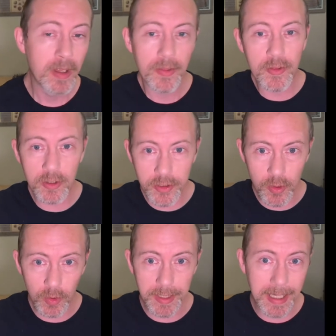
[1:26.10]
They're a
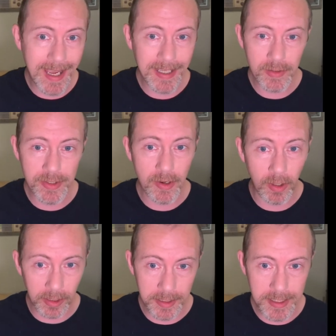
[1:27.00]
tool that I use
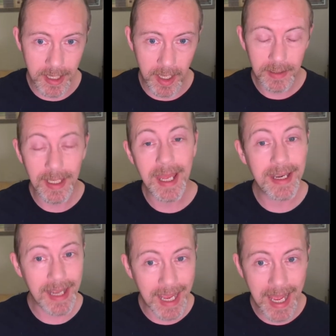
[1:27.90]
all the time, and
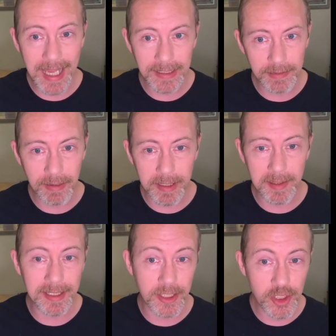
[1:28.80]
I highly
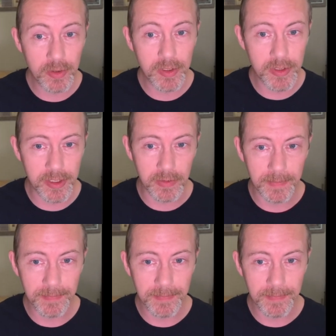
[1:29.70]
recommend that you do too.